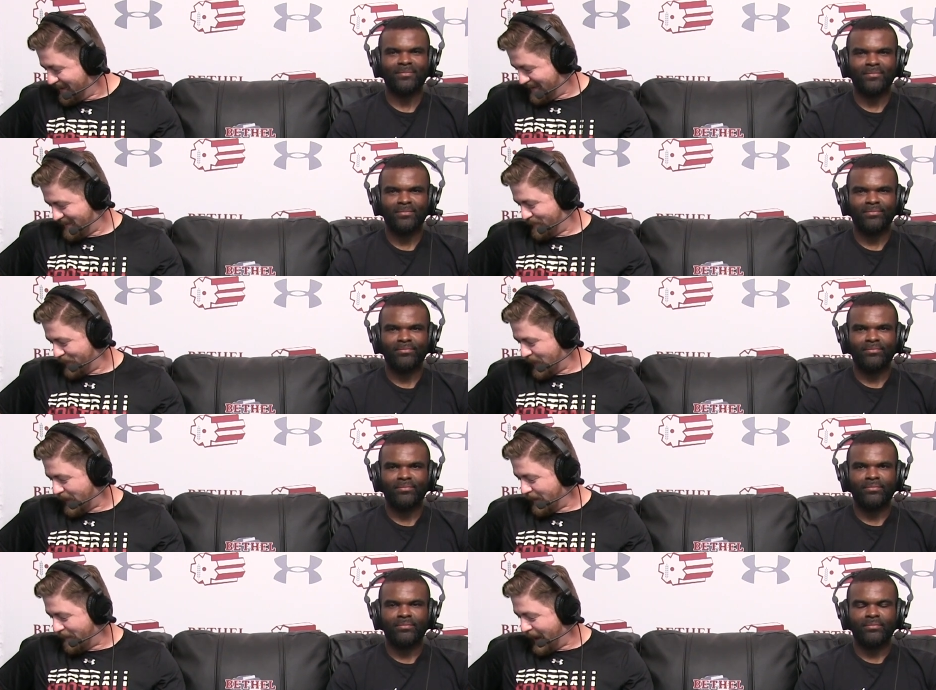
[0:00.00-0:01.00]
Speaker 1: there, you,
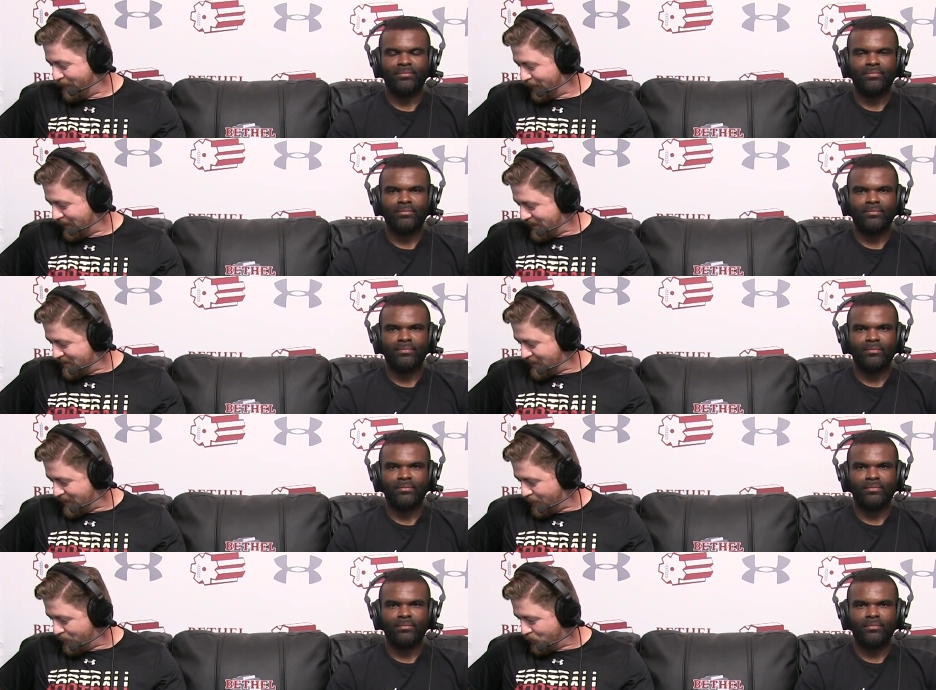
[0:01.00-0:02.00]
uh, Avila adds a
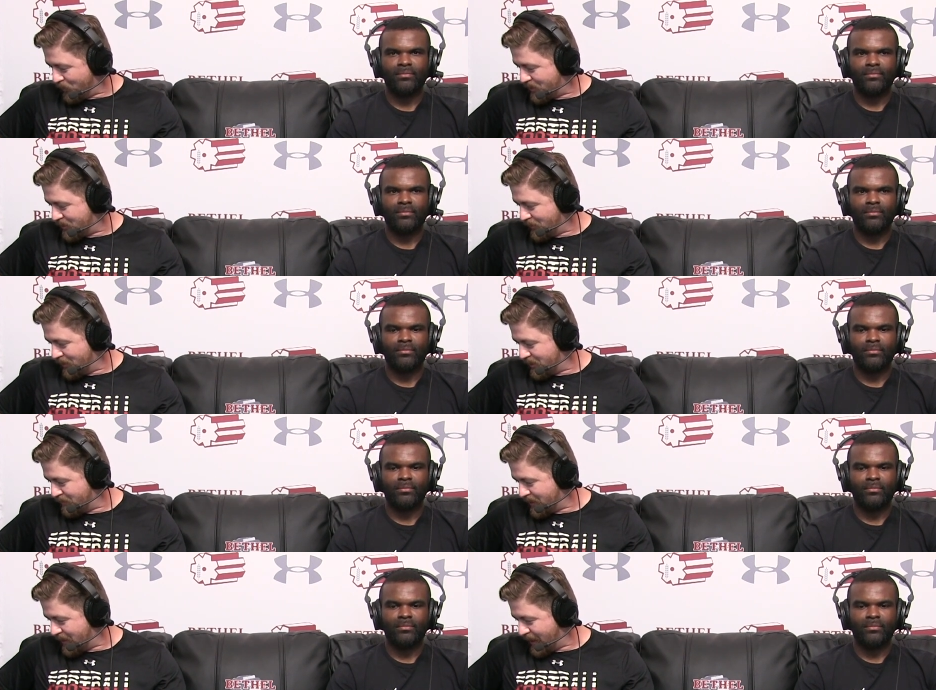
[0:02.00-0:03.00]
couple more scores,
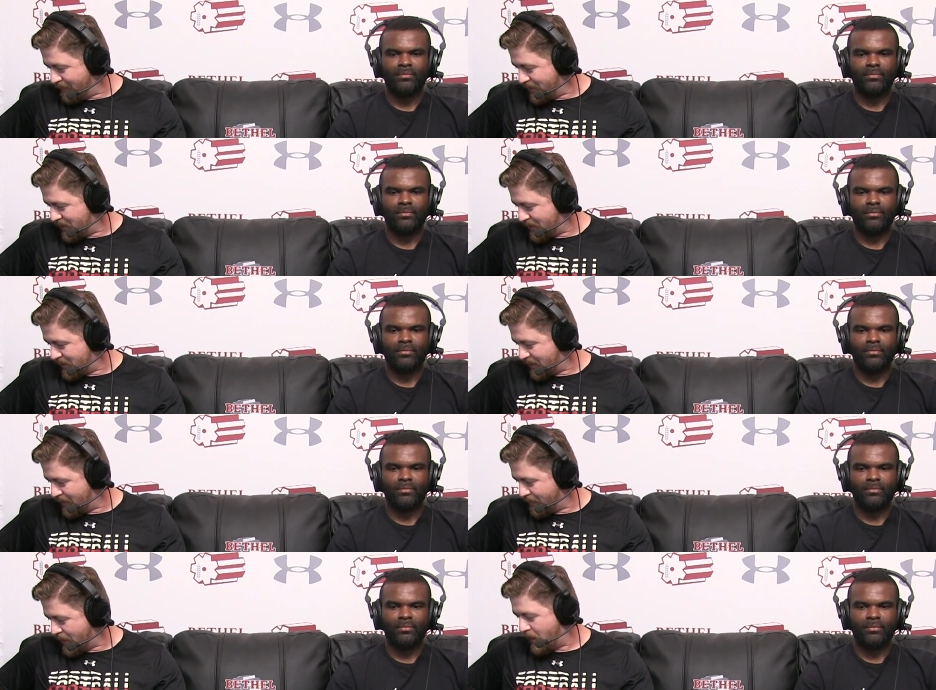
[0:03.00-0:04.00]
but the damage
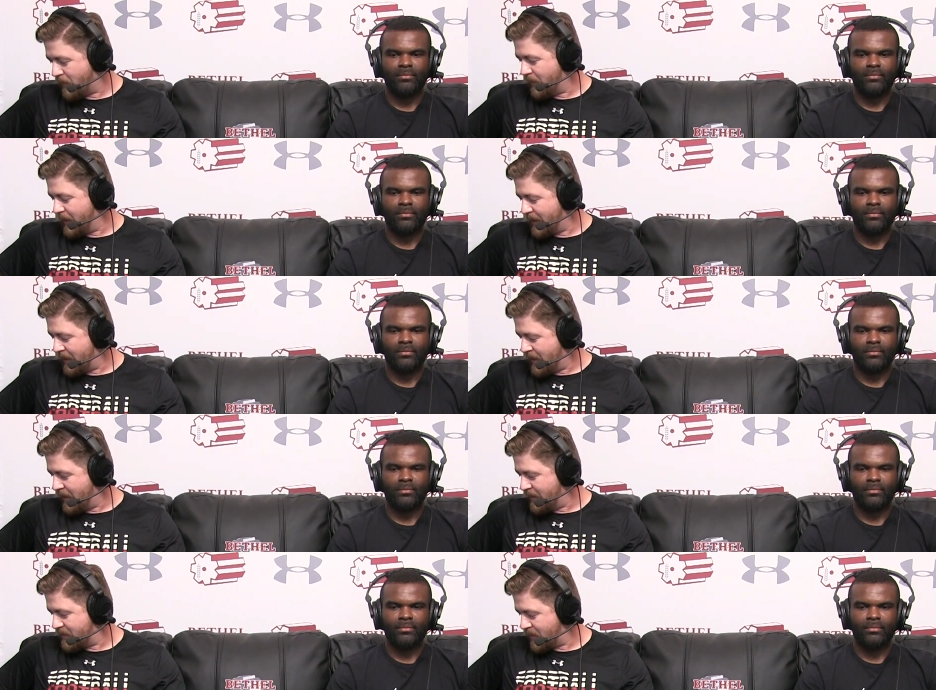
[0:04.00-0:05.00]
seemed to be already
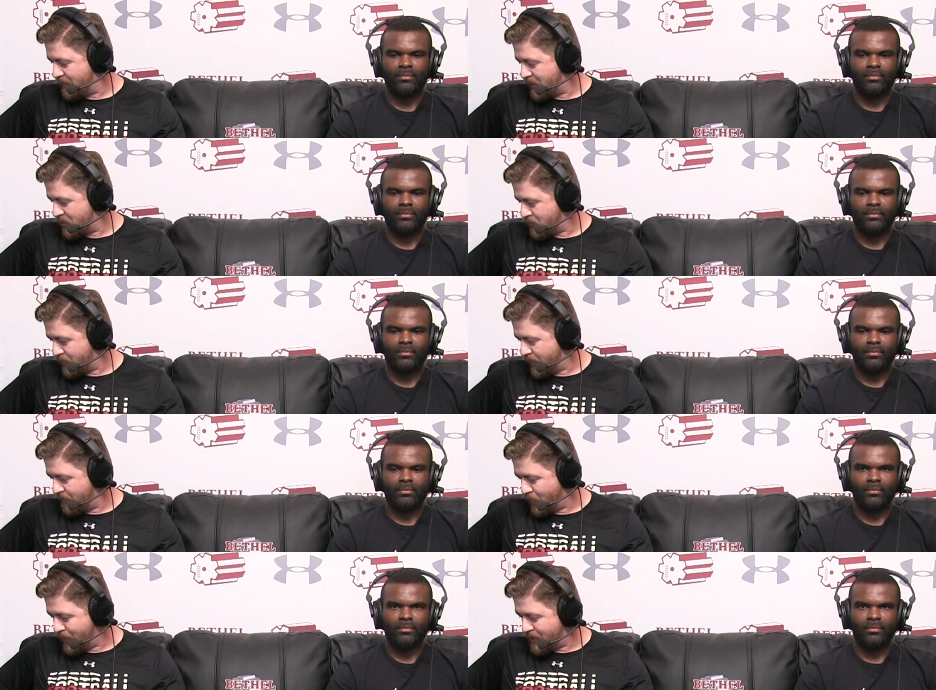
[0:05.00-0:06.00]
done as the Threshers went at
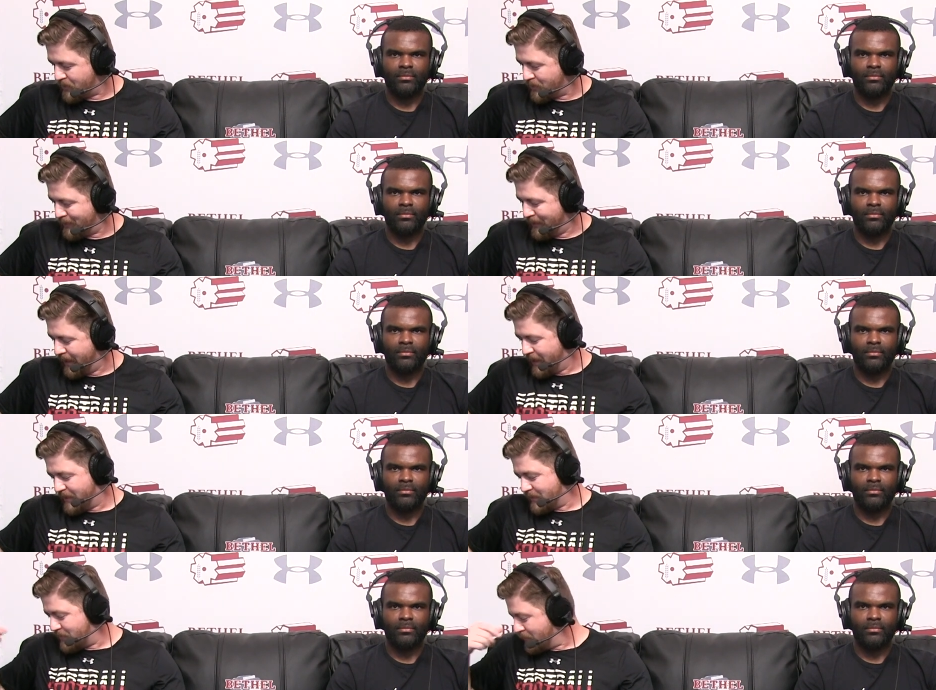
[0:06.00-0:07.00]
42
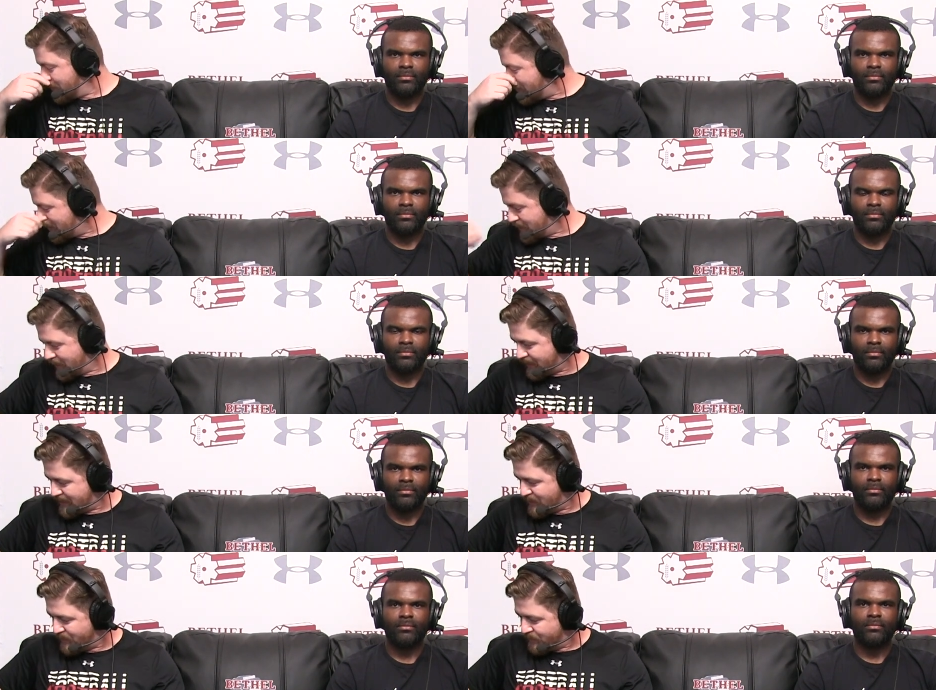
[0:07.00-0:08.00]
to
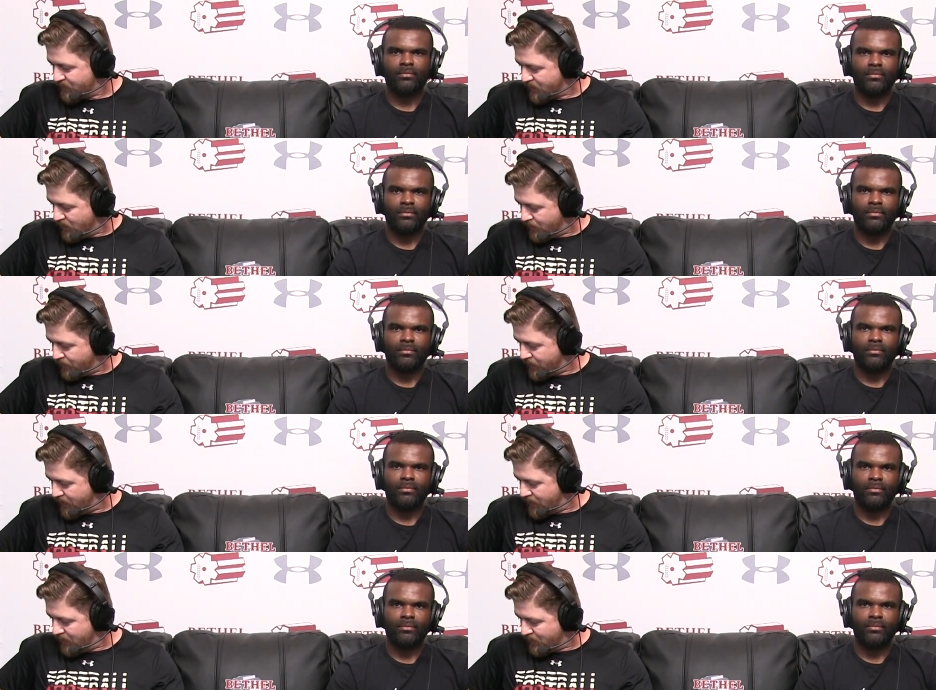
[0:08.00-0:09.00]
26 over
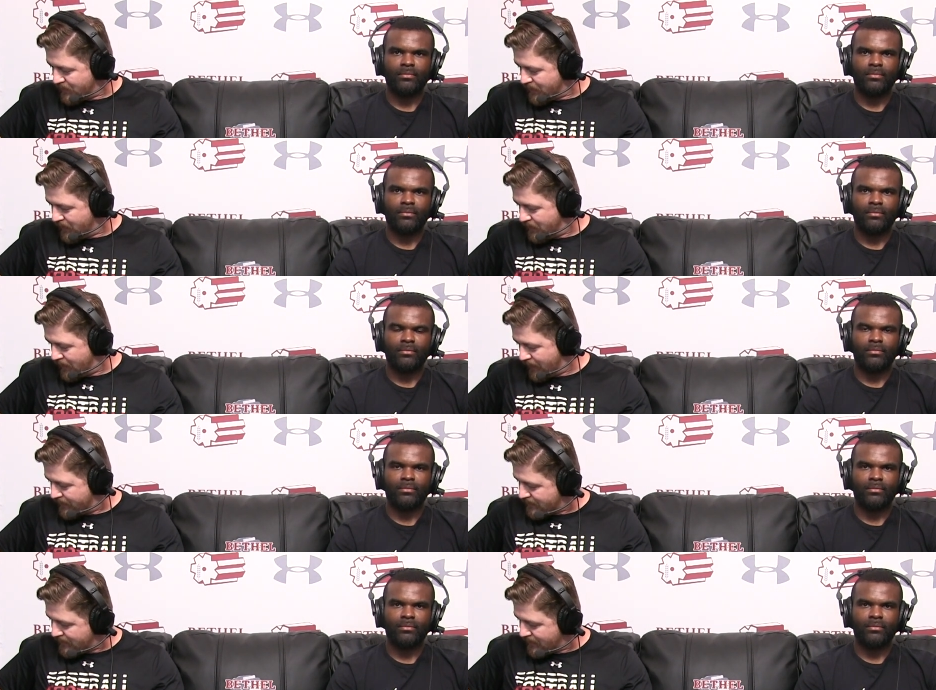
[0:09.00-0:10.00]
the Eagles in
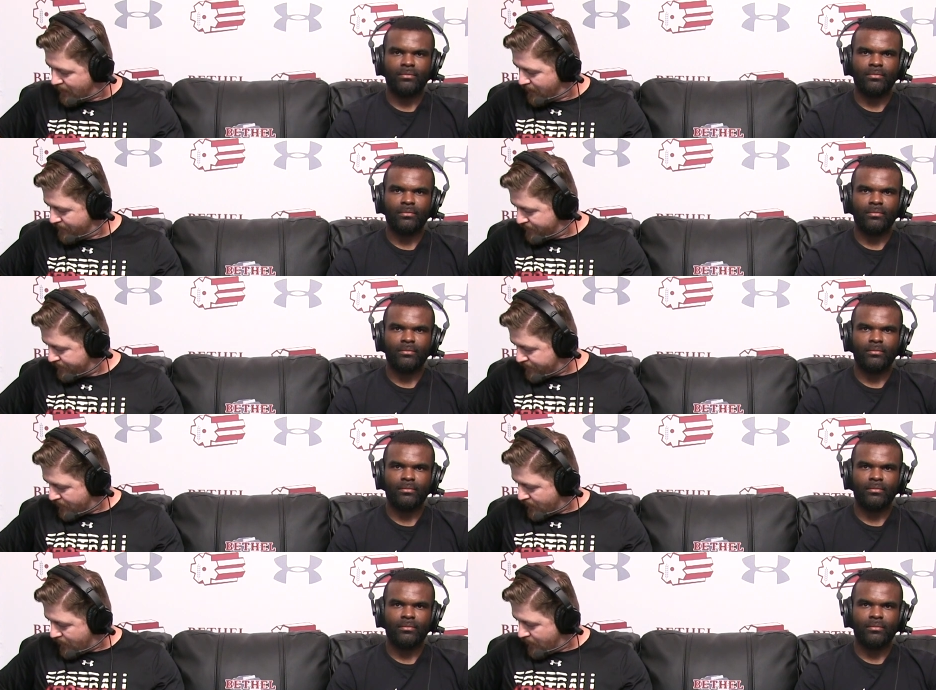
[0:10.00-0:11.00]
Kansas City.
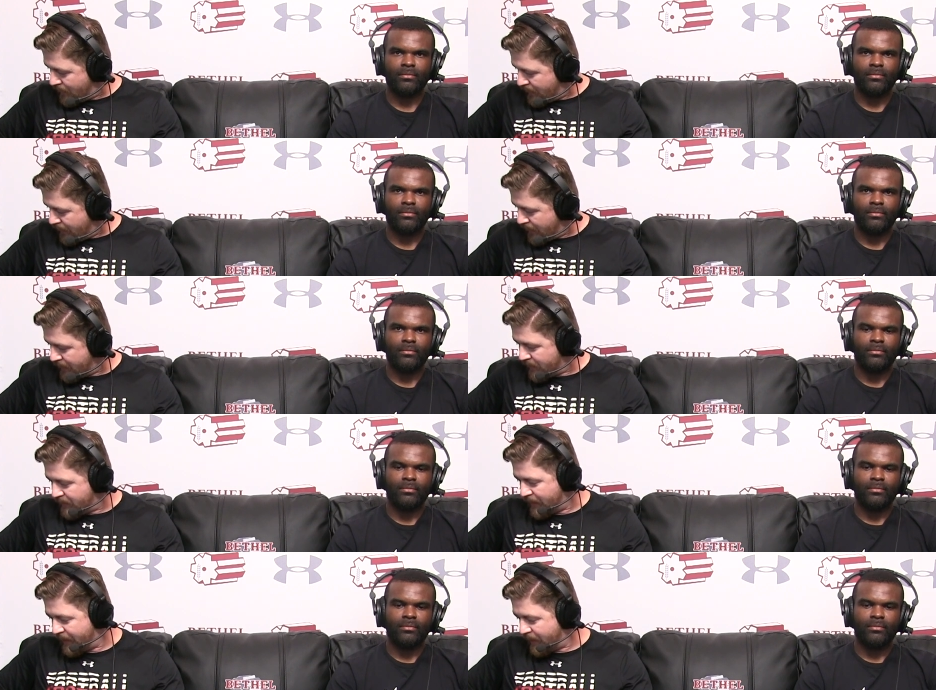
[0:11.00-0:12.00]
Uh,
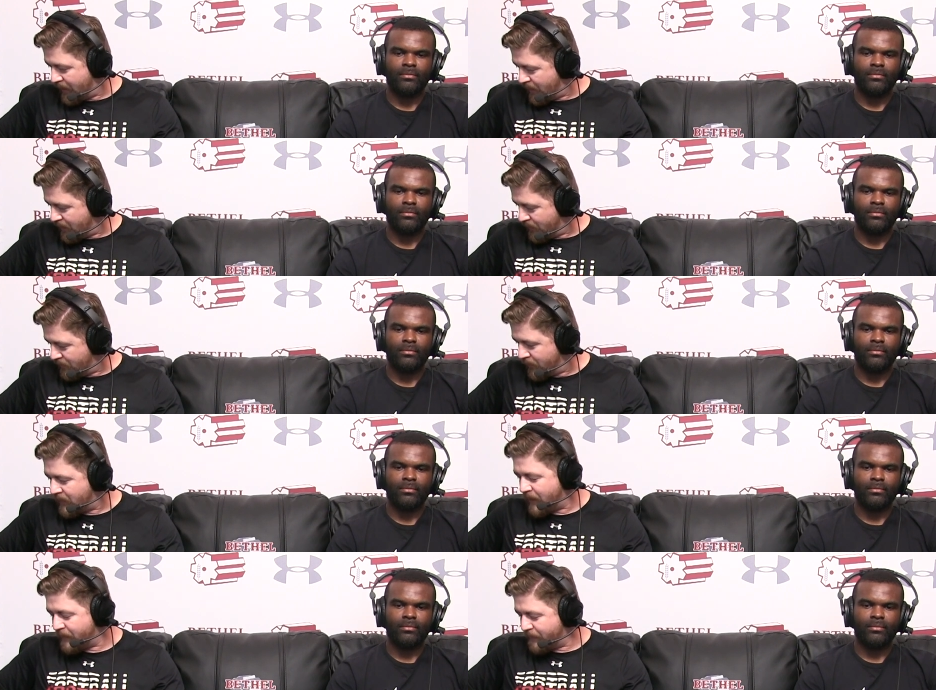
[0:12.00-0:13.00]
kind of getting,
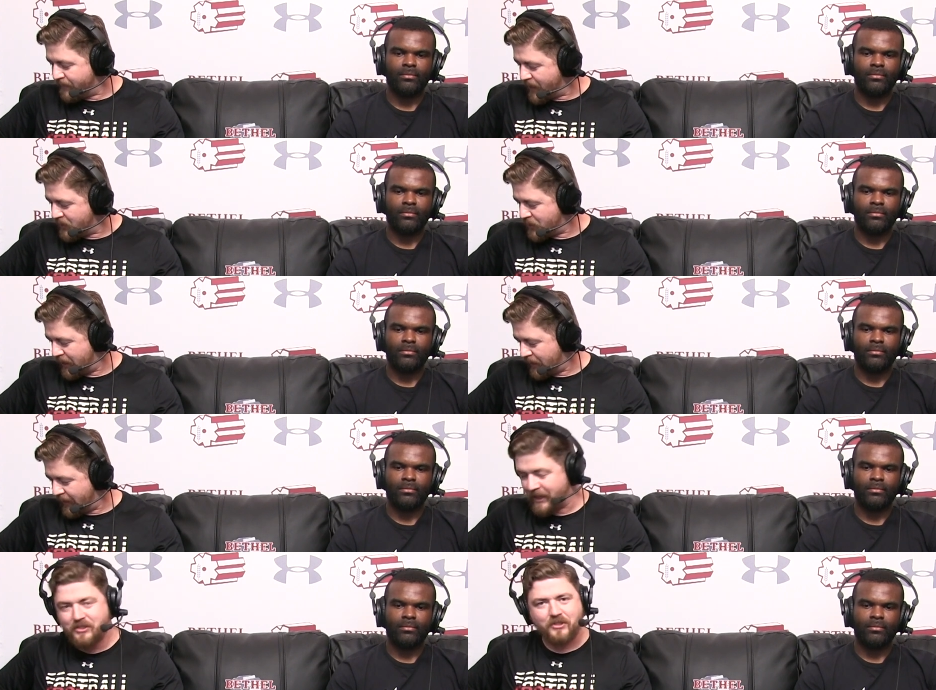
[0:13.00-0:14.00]
kind of avenging
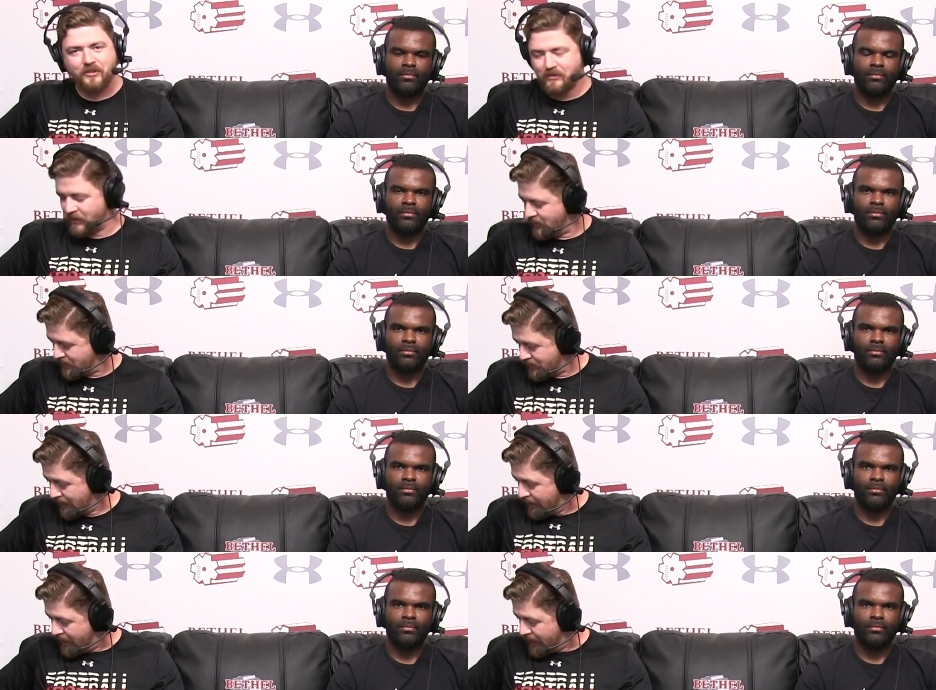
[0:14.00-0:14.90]
last year's loss